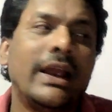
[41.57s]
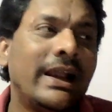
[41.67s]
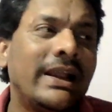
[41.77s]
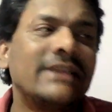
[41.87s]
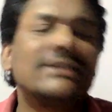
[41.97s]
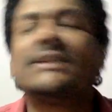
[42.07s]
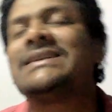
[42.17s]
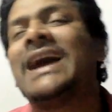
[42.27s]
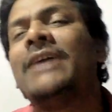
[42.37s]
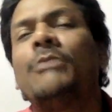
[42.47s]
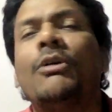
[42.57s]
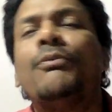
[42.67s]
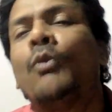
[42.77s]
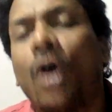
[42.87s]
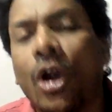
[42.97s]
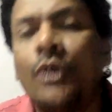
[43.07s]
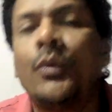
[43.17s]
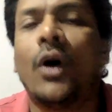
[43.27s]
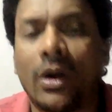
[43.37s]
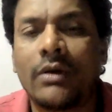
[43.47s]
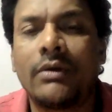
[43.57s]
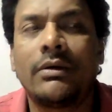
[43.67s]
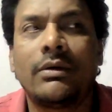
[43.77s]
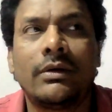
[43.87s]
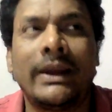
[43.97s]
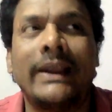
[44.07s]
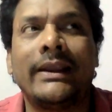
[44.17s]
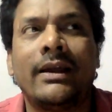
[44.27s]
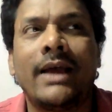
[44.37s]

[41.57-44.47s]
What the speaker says: it is the time of World War, right?